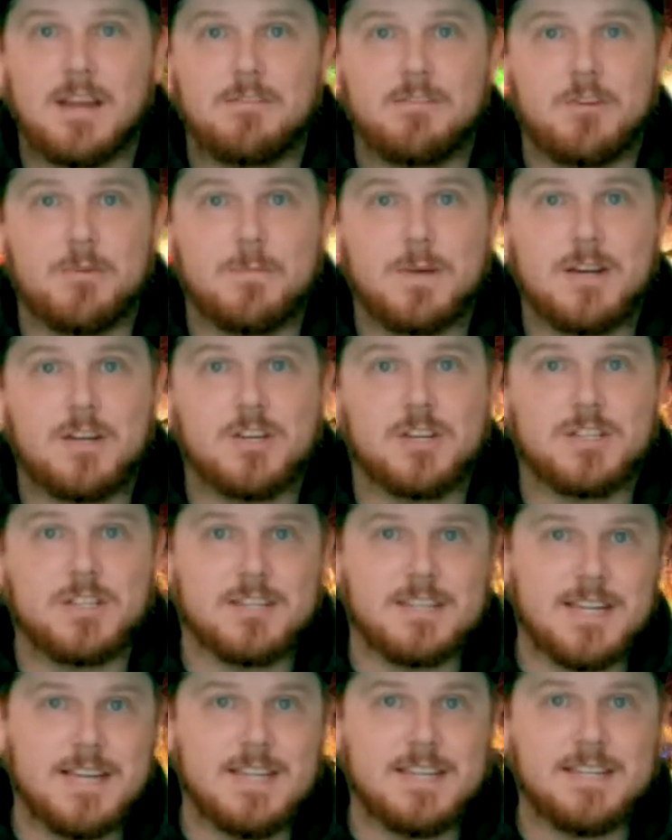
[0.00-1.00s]
if it would be just
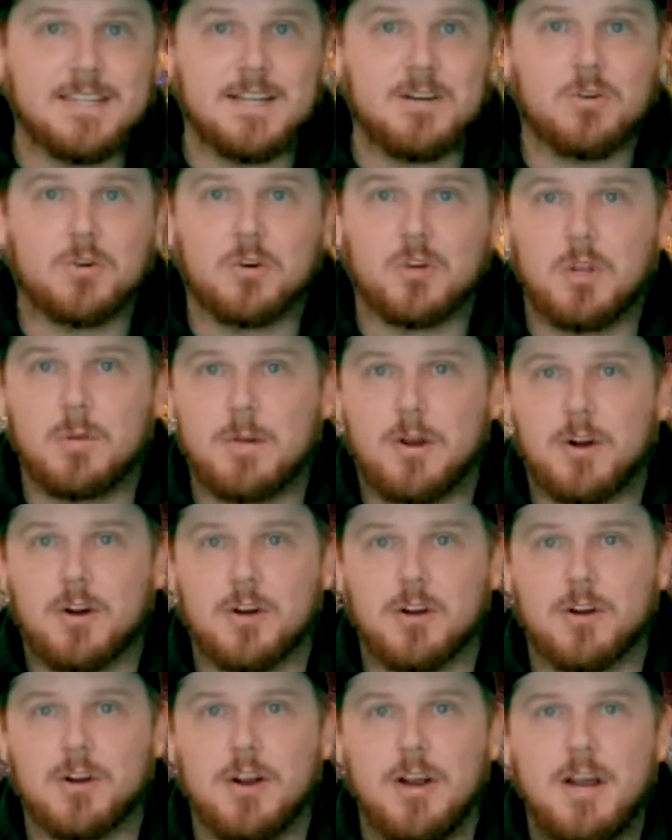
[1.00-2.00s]
as easy or a little bit
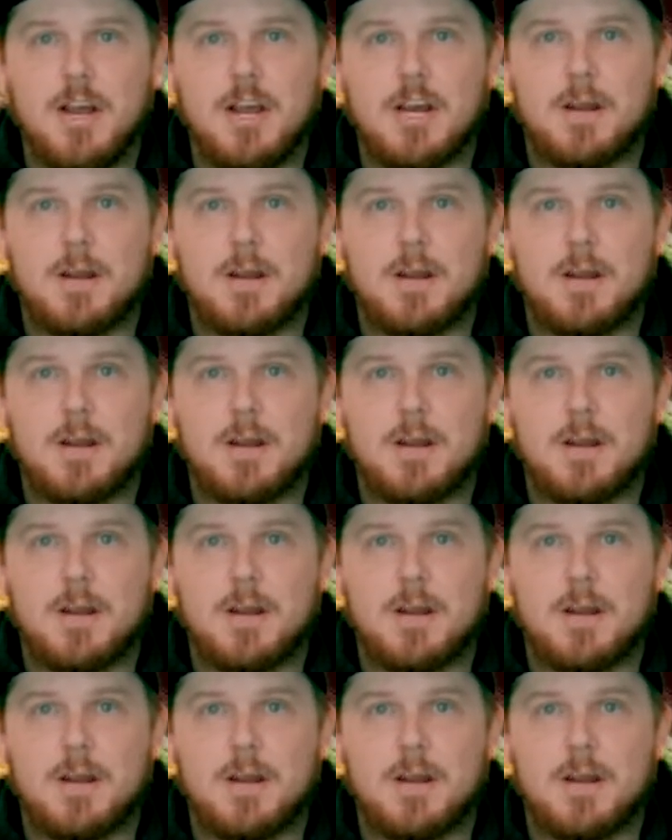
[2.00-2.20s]
harder